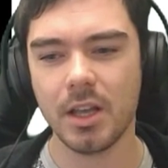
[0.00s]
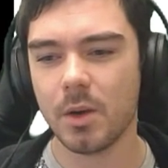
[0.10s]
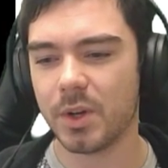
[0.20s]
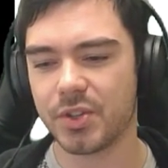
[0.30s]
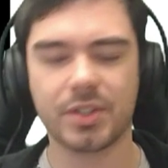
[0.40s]

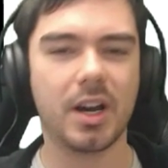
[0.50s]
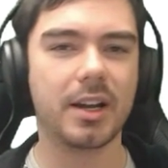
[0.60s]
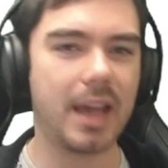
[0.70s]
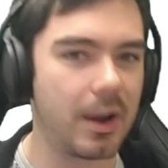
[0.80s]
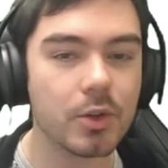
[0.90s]
which has got
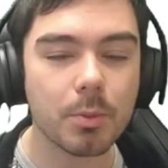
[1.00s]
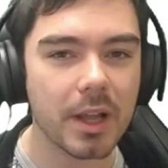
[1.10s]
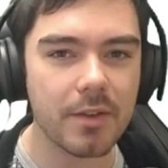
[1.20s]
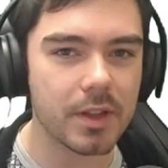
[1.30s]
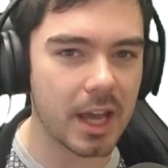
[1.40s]

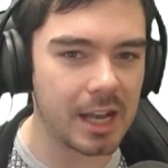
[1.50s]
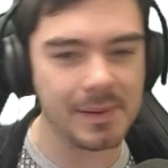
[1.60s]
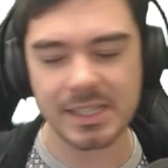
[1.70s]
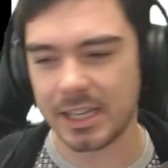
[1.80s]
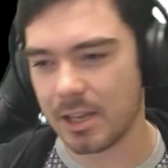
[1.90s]
counterplay for the enemy
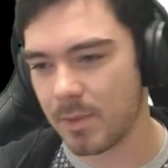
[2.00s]
team.